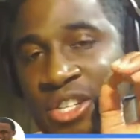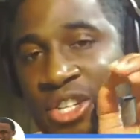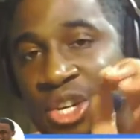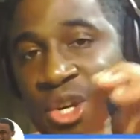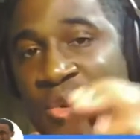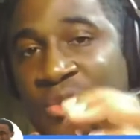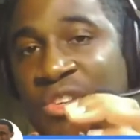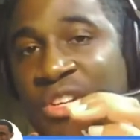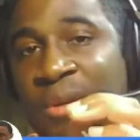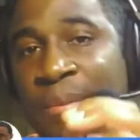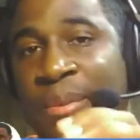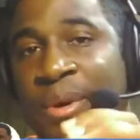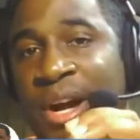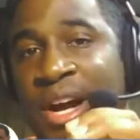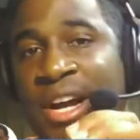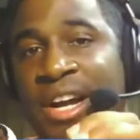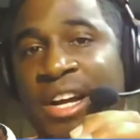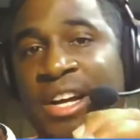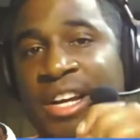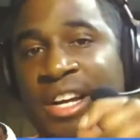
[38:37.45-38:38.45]
using the
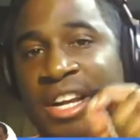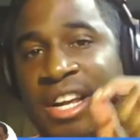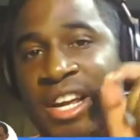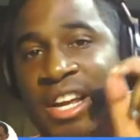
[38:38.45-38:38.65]
product